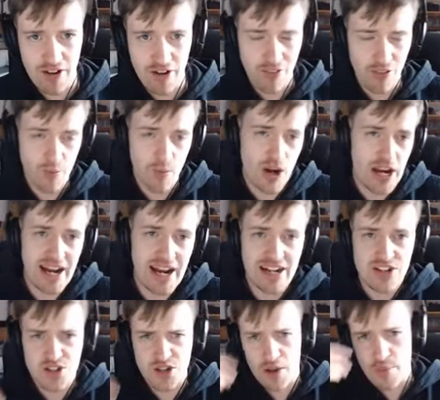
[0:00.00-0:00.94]
And on the
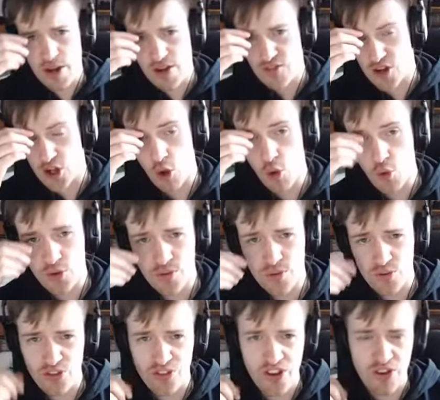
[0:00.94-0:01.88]
right-hand side we have
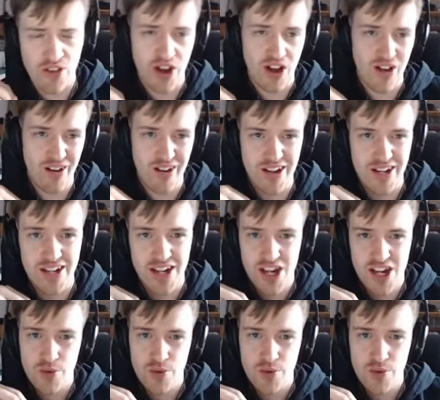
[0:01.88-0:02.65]
Golden Feather High,